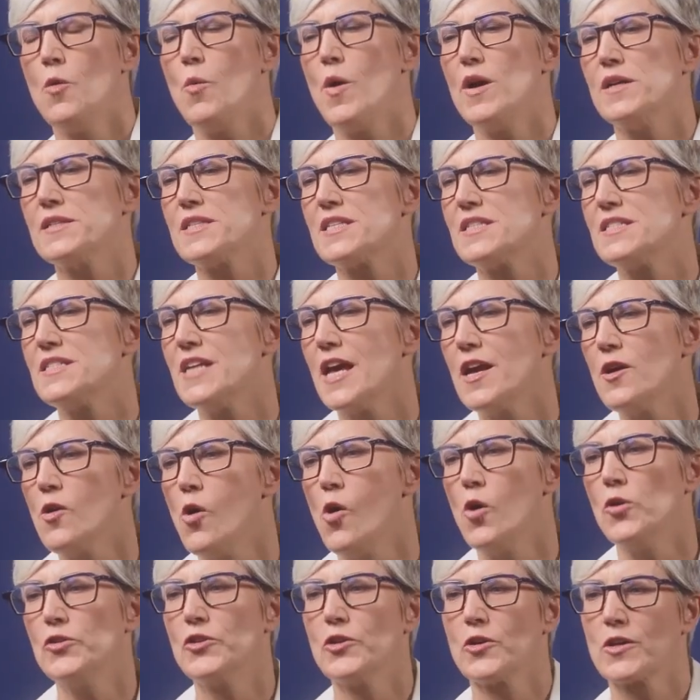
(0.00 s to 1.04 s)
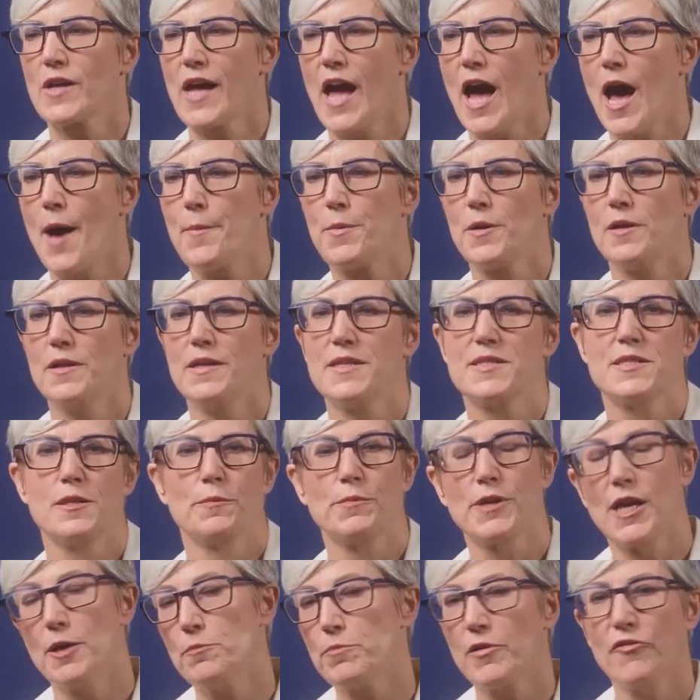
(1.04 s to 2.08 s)
While stakeholder
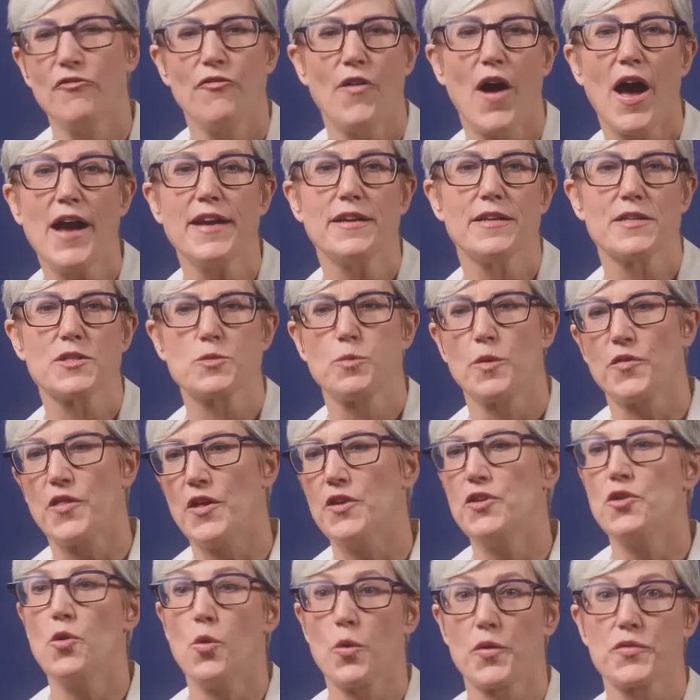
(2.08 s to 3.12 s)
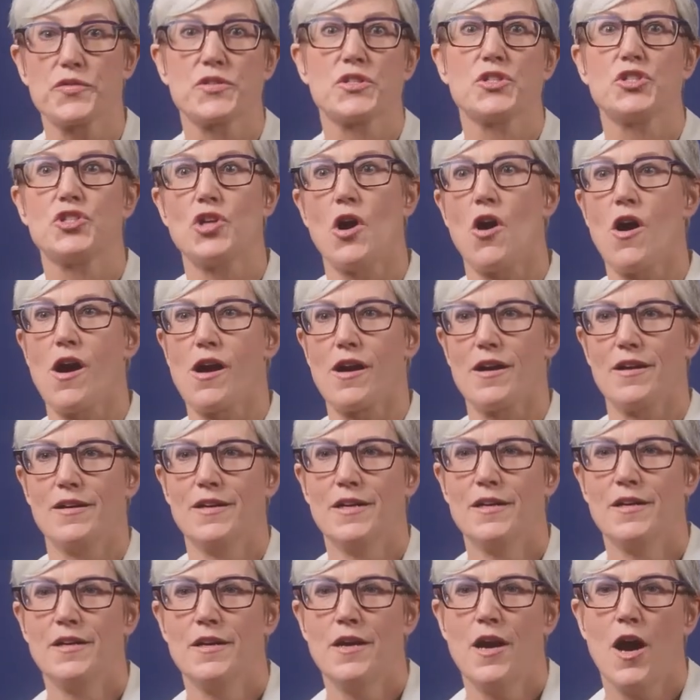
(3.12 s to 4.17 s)
capitalism can provide us with a North Star
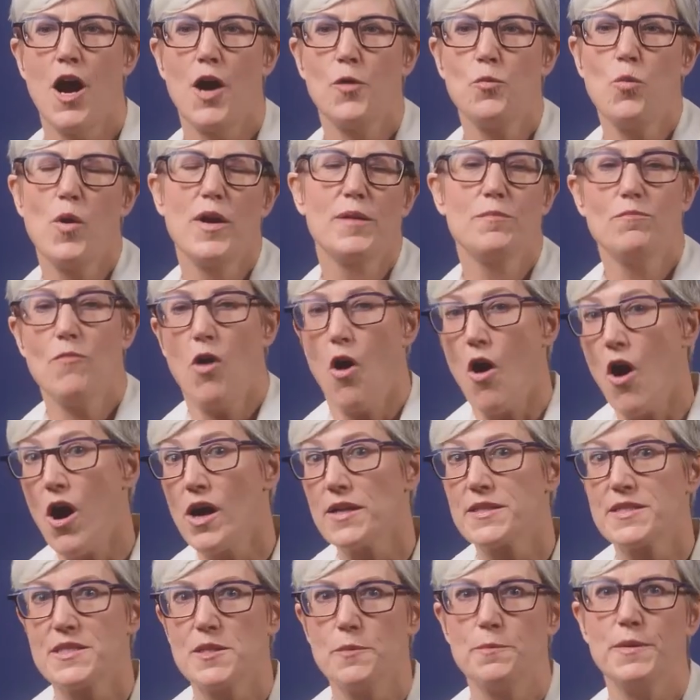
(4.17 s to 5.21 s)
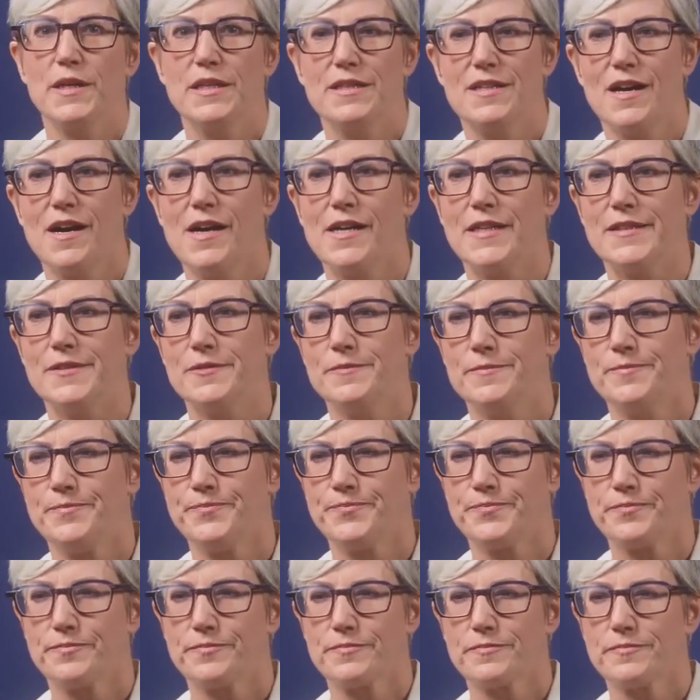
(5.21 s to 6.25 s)
on what ought to be done,
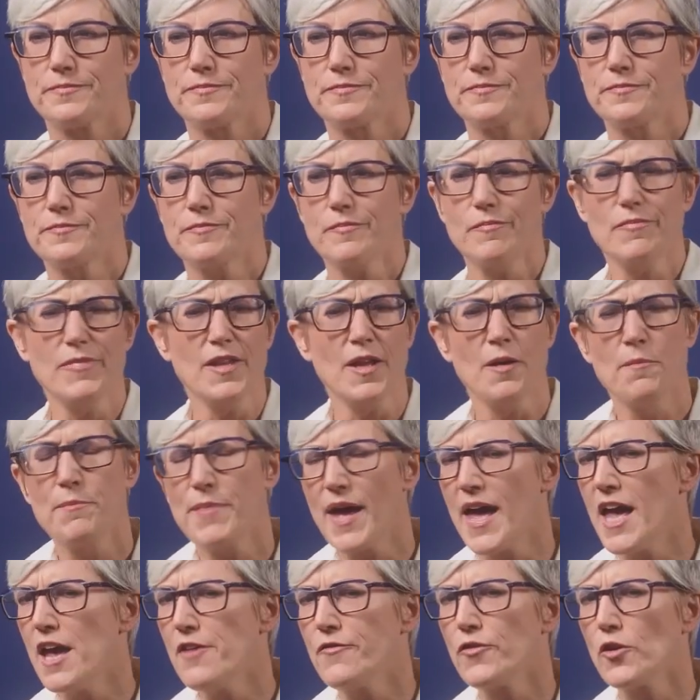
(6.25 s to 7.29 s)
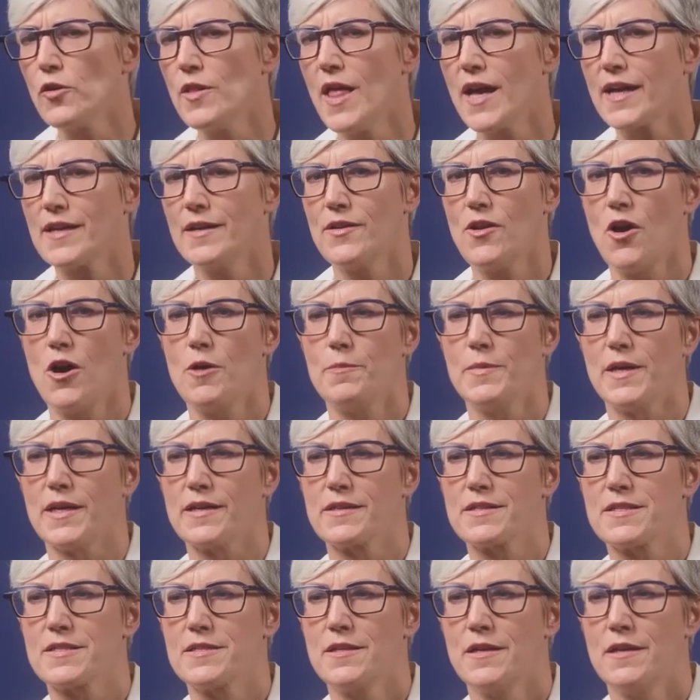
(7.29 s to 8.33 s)
behavioral
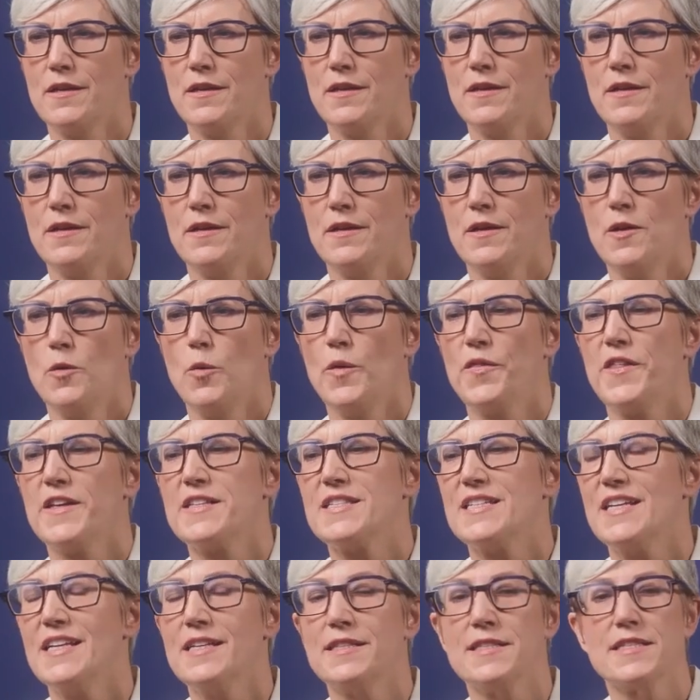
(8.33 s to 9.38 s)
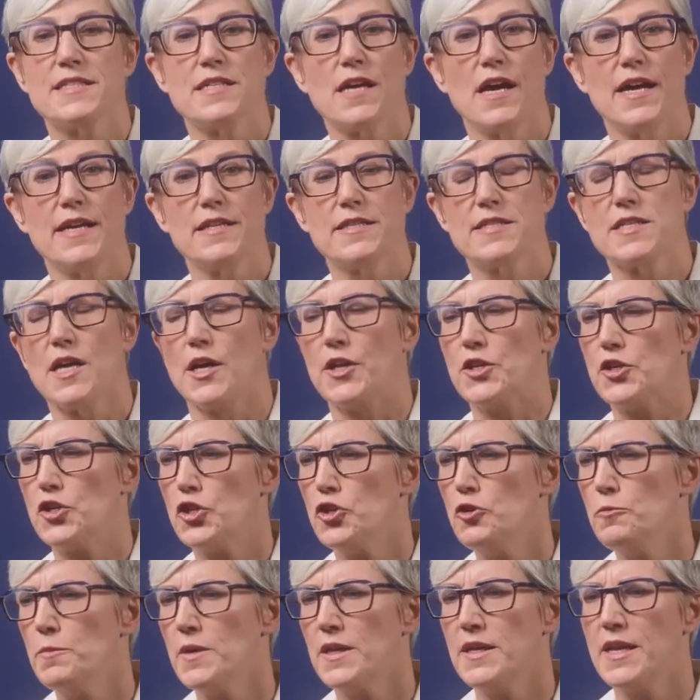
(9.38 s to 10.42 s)
economics, with its insights on
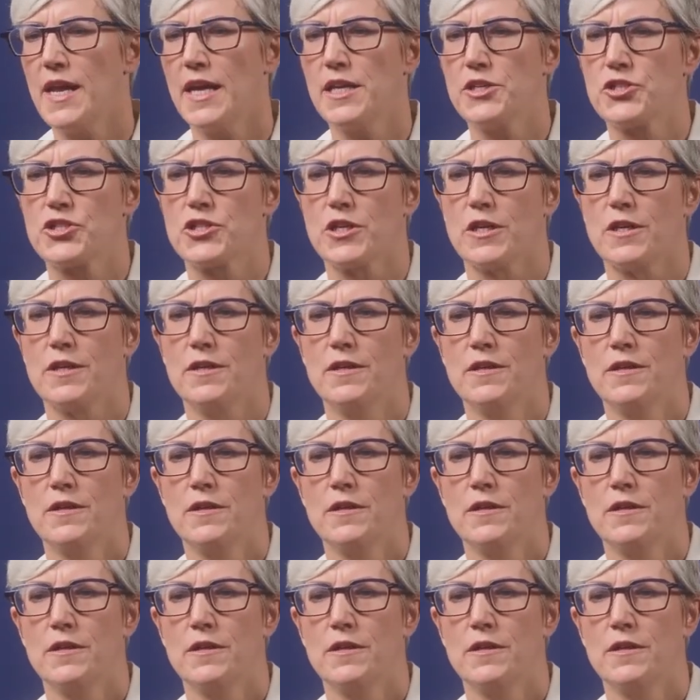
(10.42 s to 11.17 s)
human nature,